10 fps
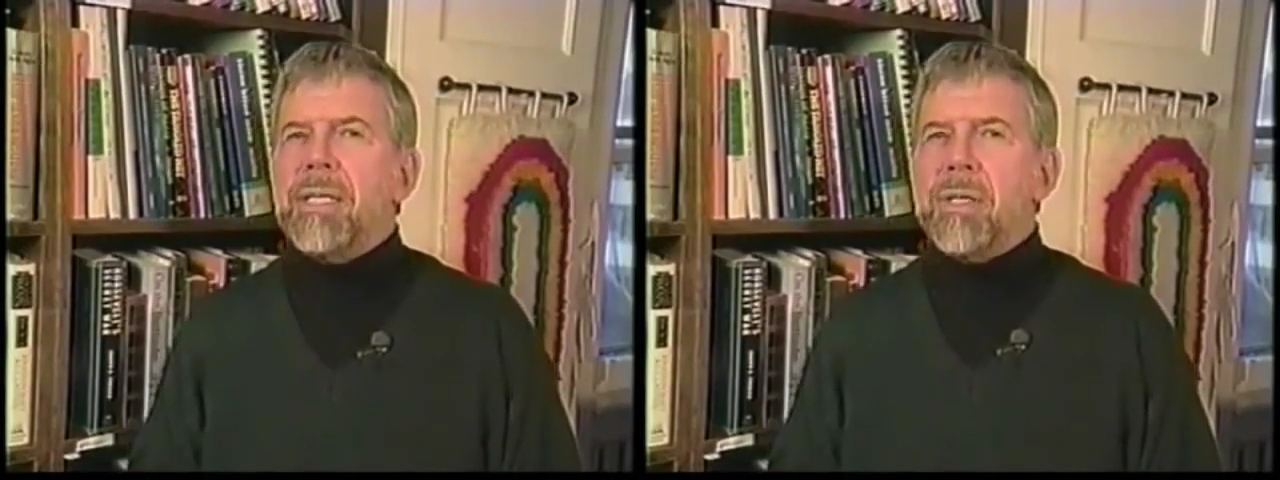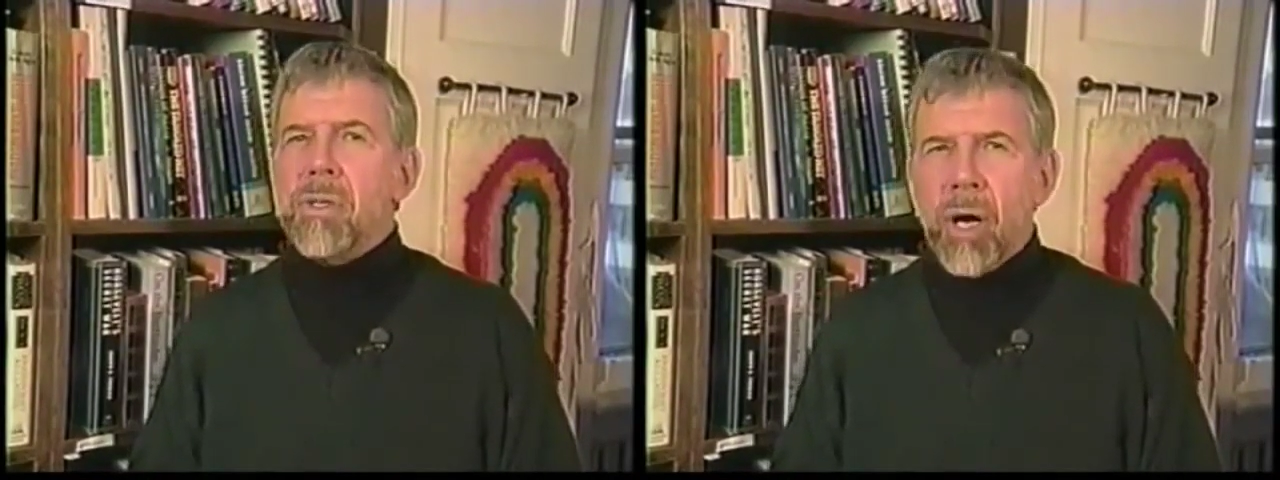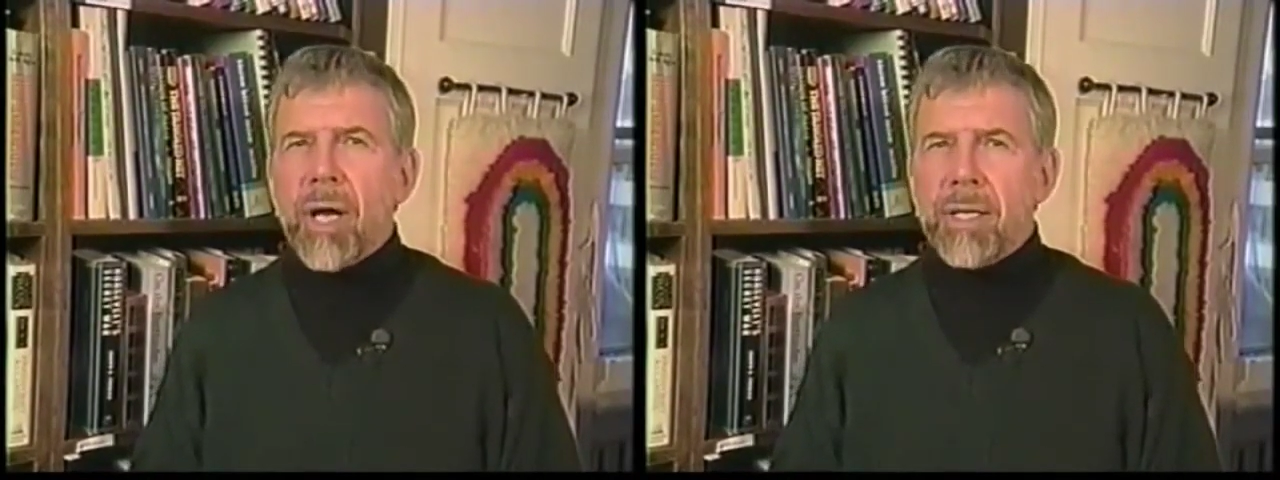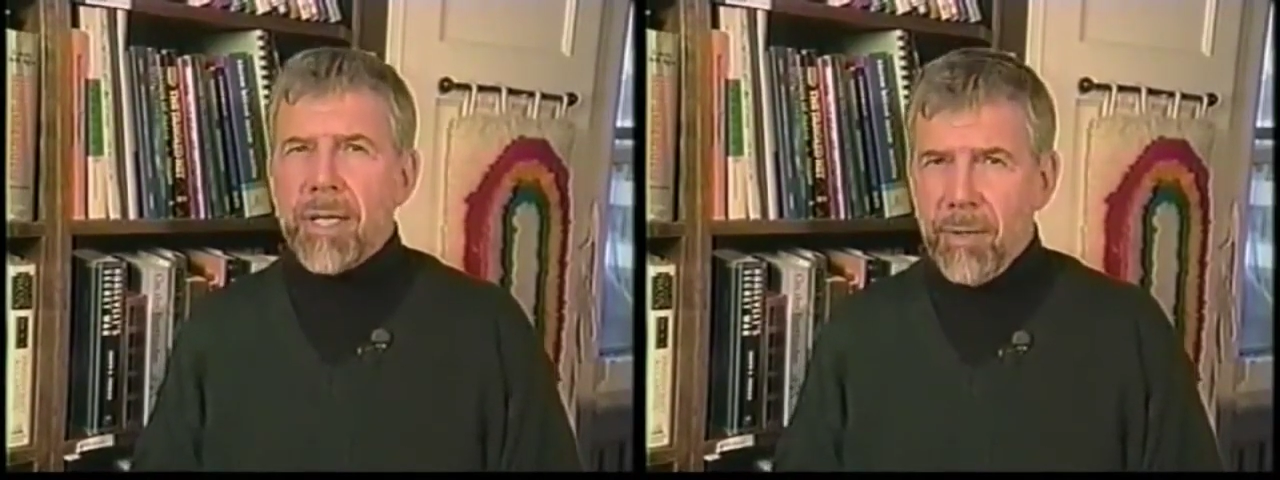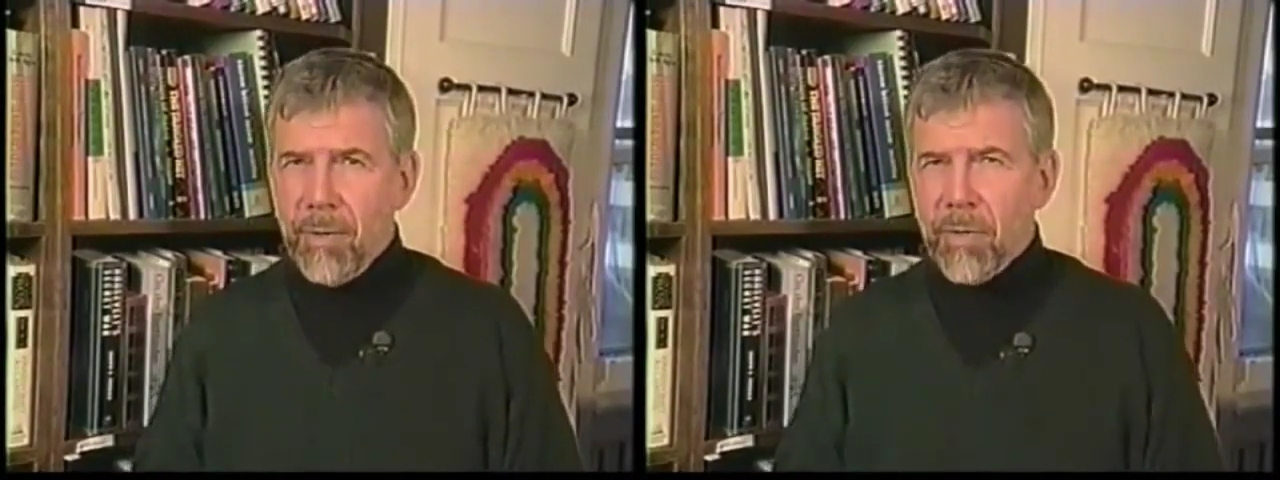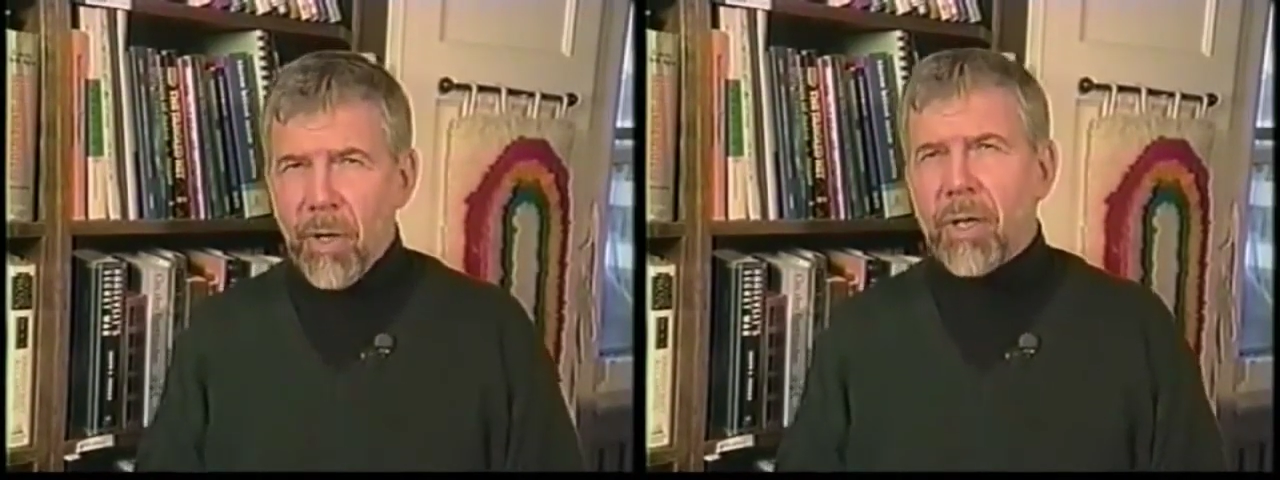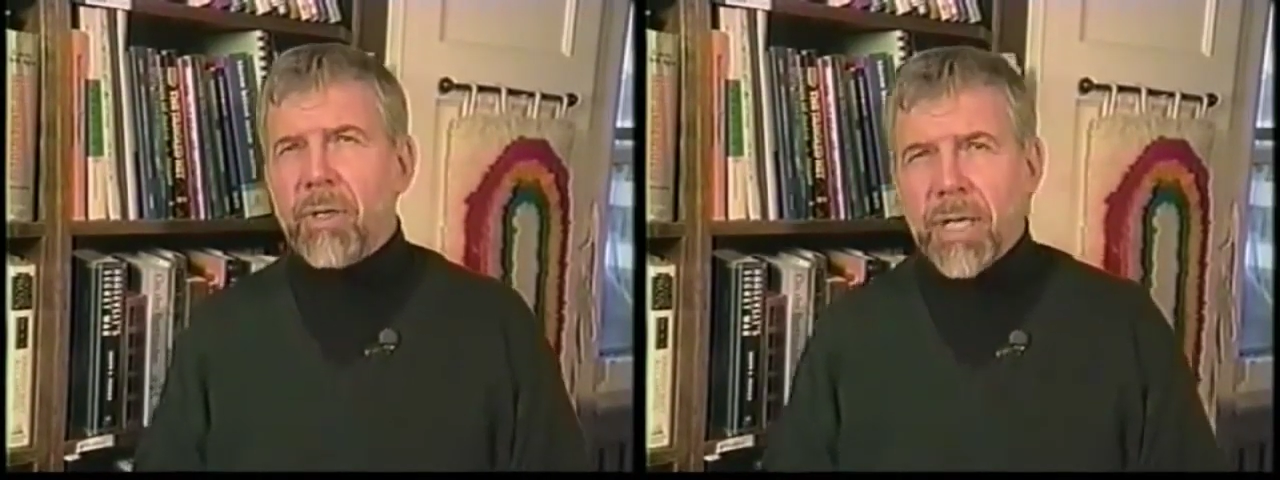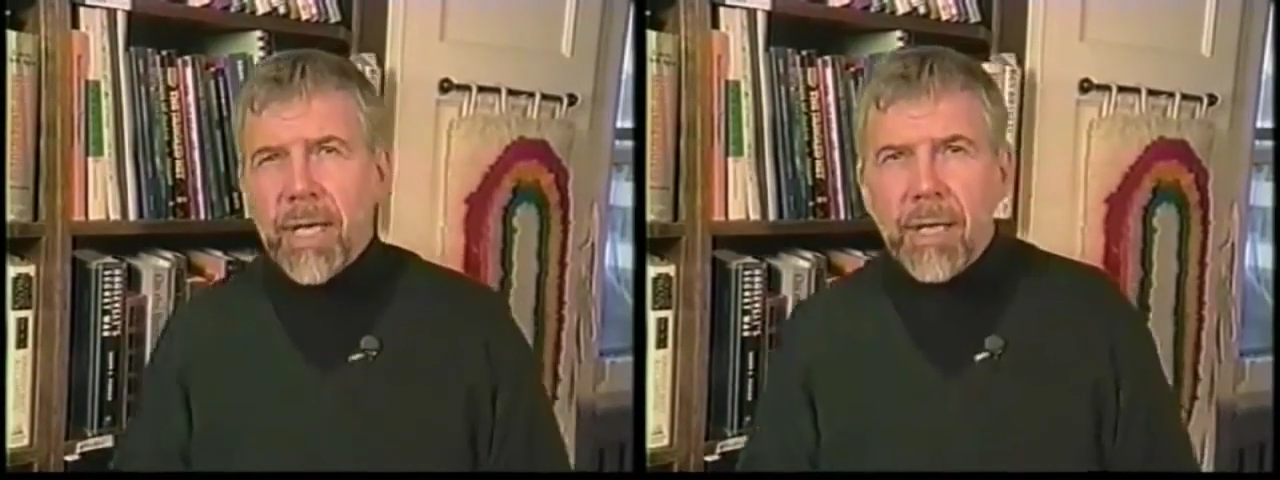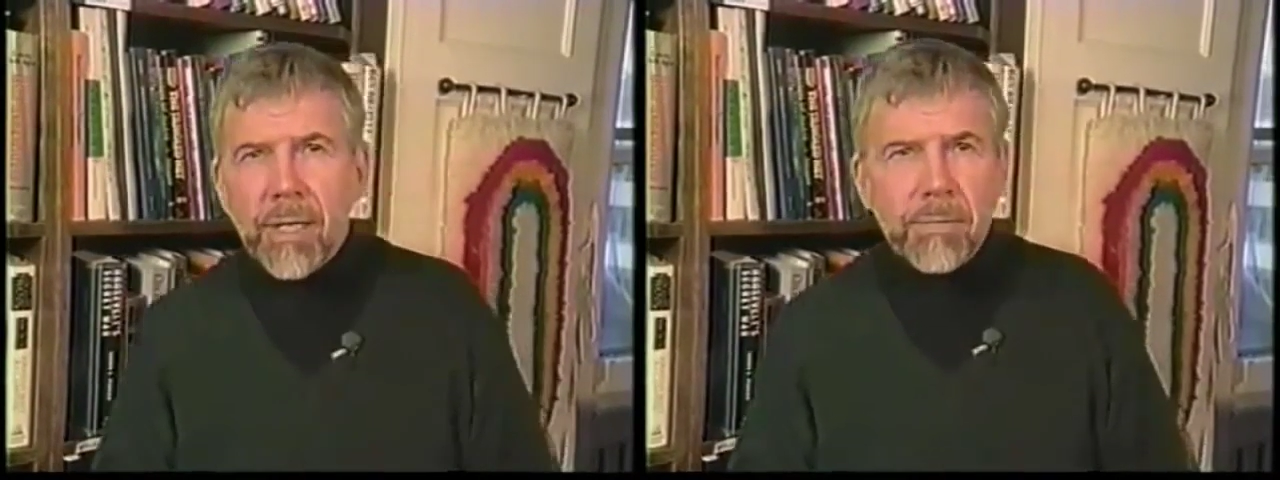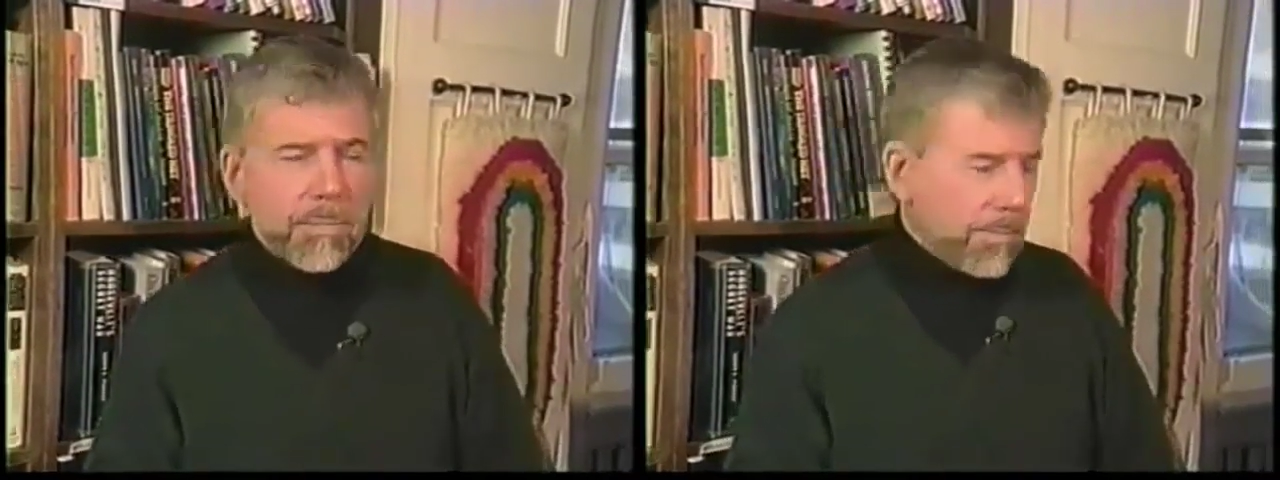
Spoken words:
he did not kill Dr. King.